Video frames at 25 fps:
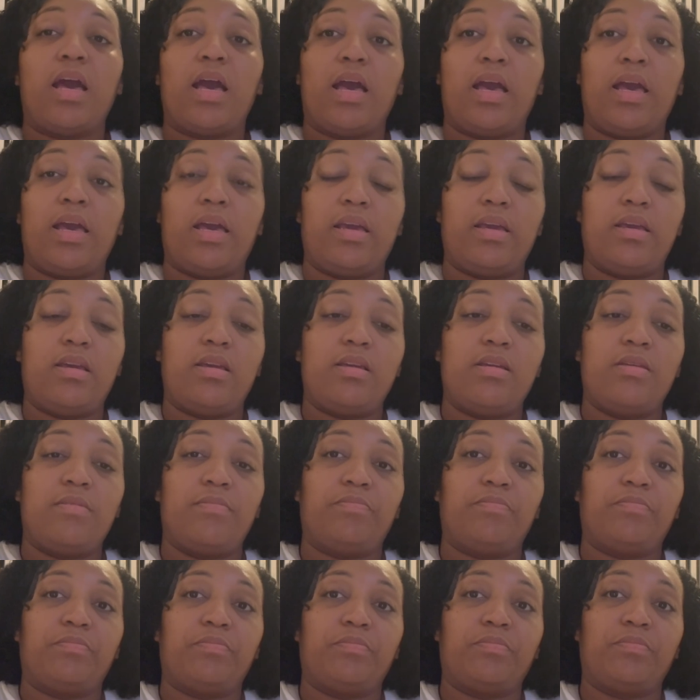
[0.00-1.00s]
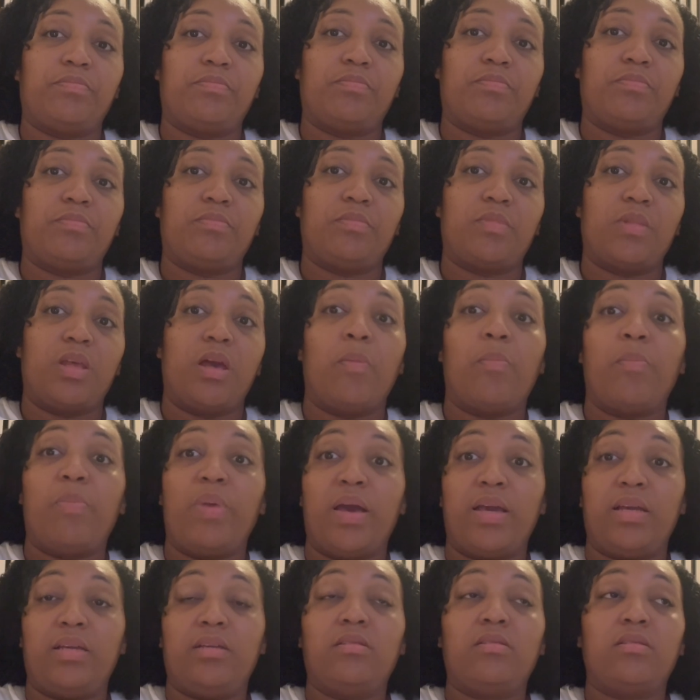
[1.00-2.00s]
a
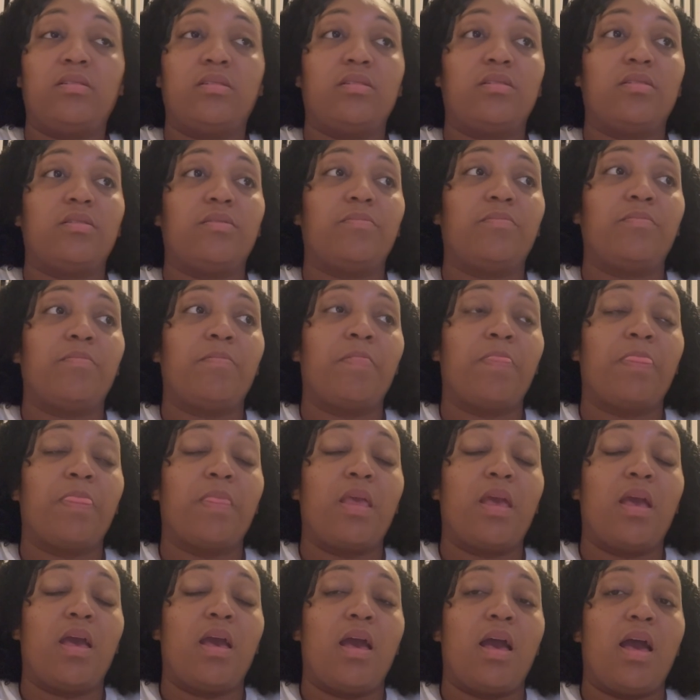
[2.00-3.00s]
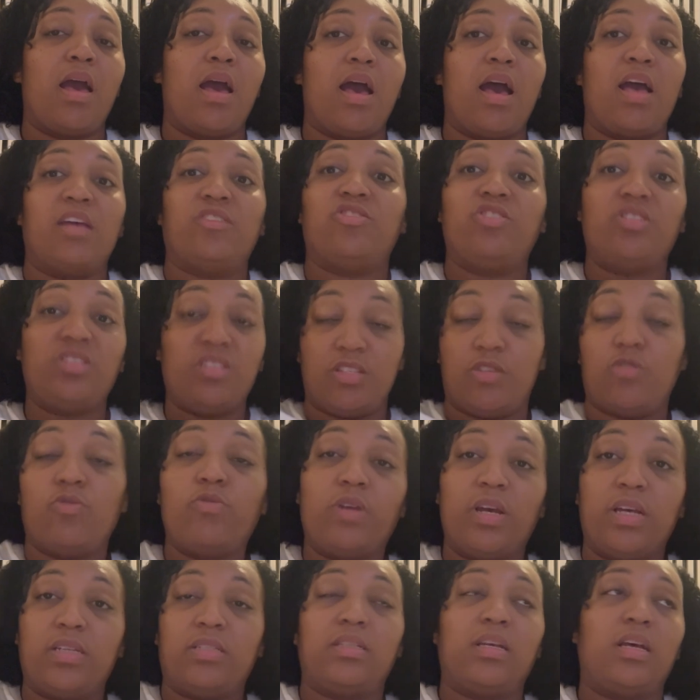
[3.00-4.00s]
base, and she still
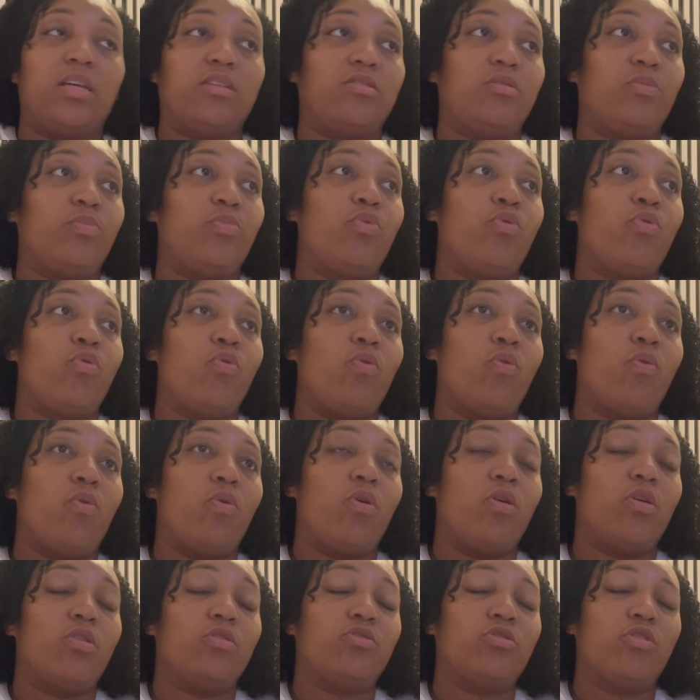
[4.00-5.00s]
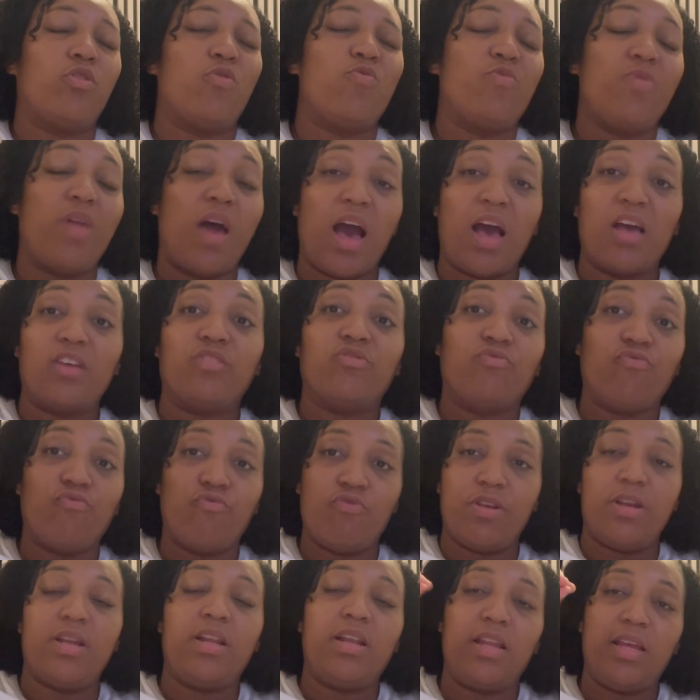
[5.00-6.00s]
gets that support, so that has
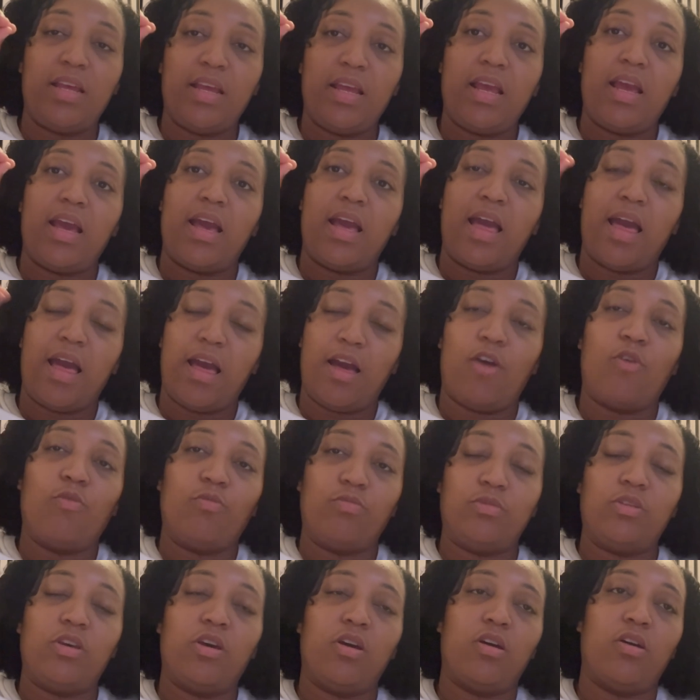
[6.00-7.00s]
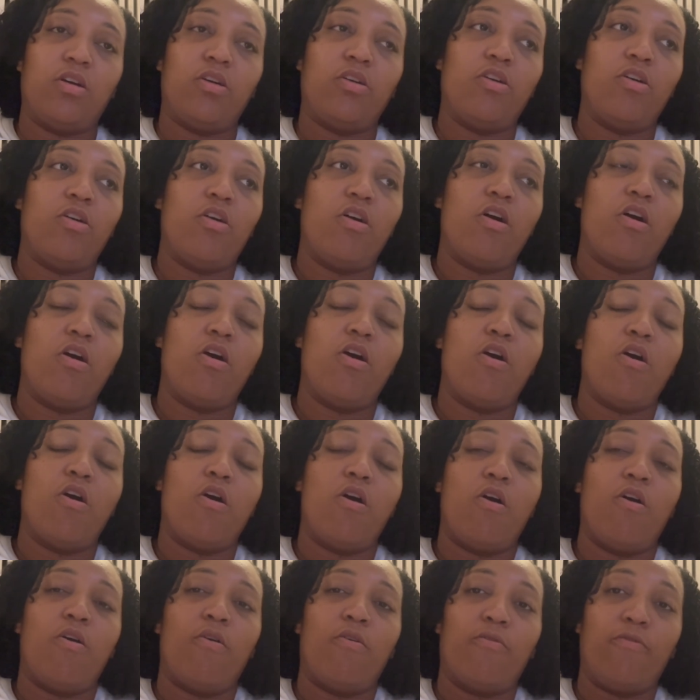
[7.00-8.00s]
really helped her
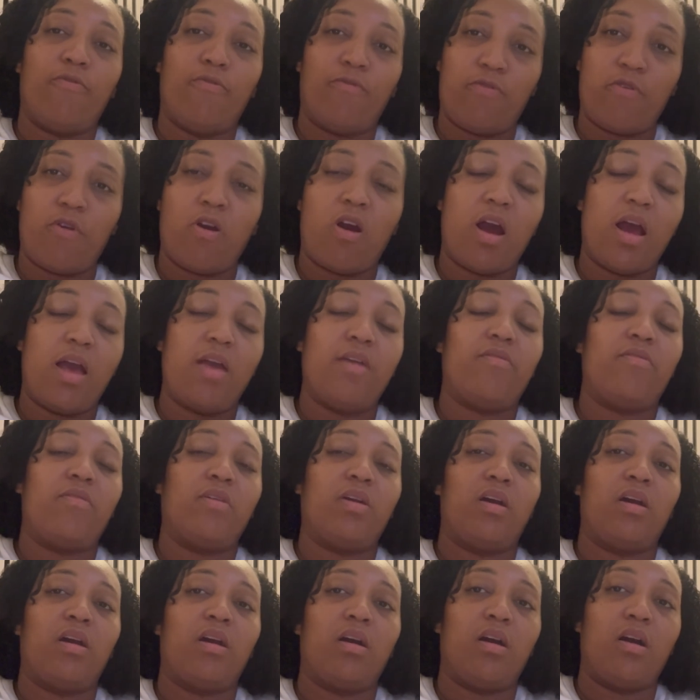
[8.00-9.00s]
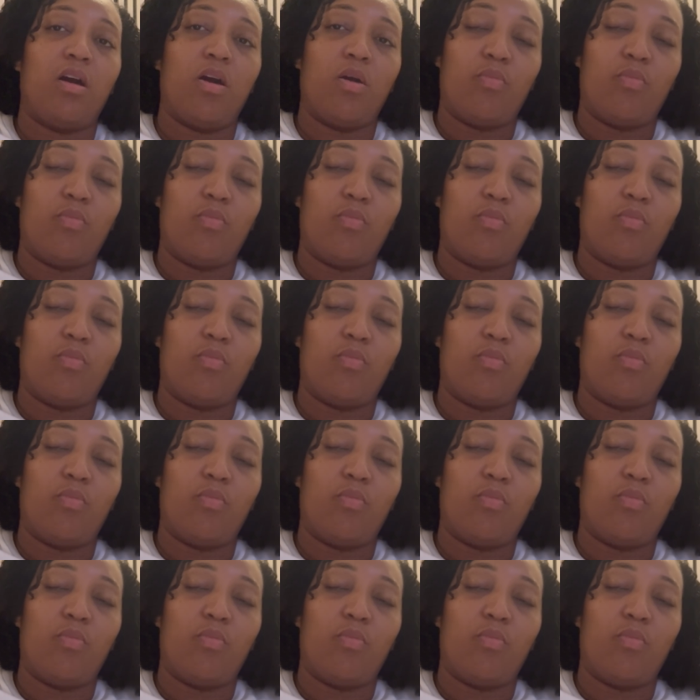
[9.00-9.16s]
thrive. Her